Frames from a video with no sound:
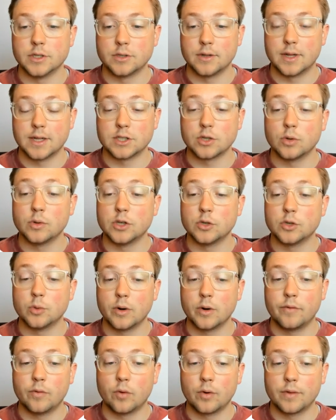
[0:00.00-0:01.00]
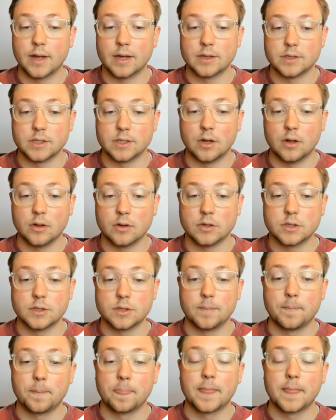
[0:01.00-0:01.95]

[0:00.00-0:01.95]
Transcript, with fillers: So that's only $24,000.